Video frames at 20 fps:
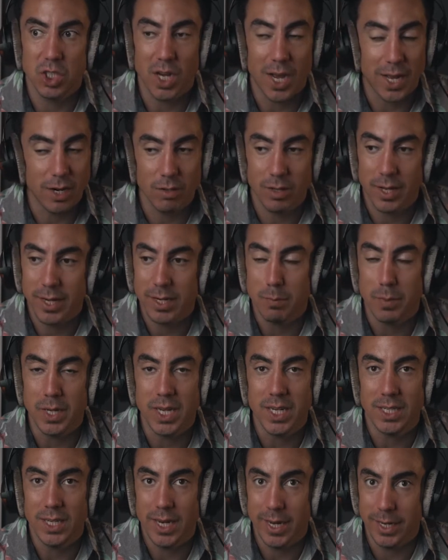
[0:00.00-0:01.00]
I don't like
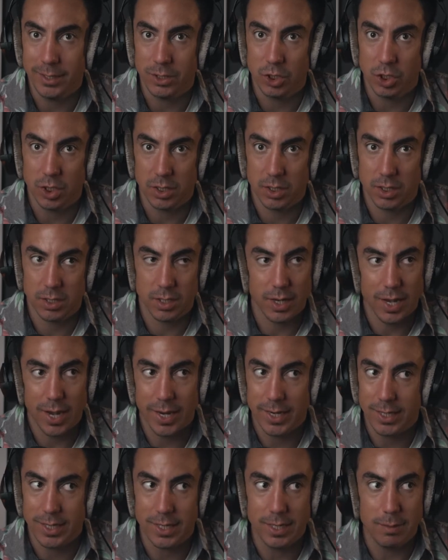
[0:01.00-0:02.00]
being an ageist. I
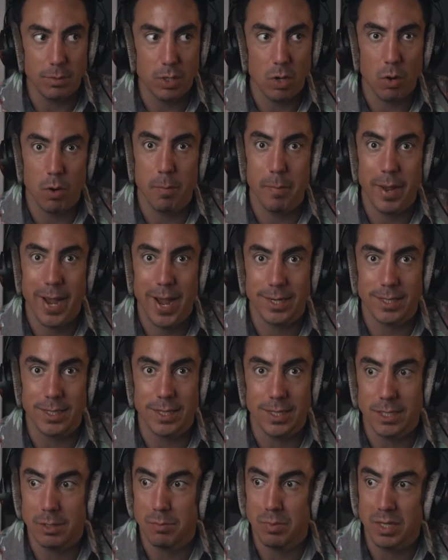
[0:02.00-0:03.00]
keep going back to
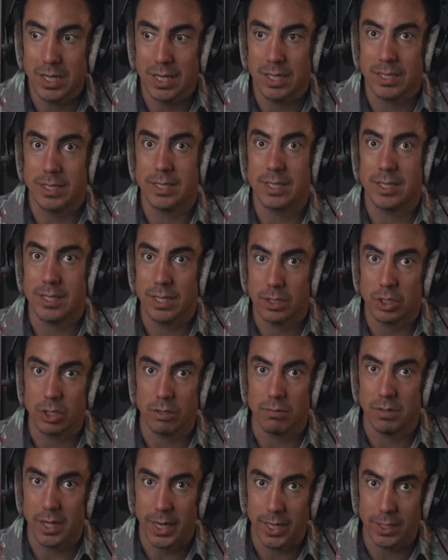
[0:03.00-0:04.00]
this because it's such a
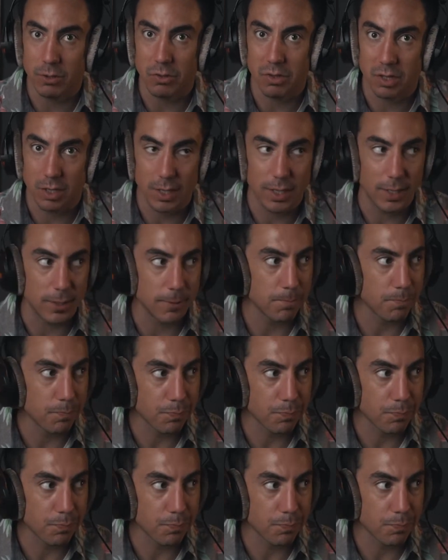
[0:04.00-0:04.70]
vital thing.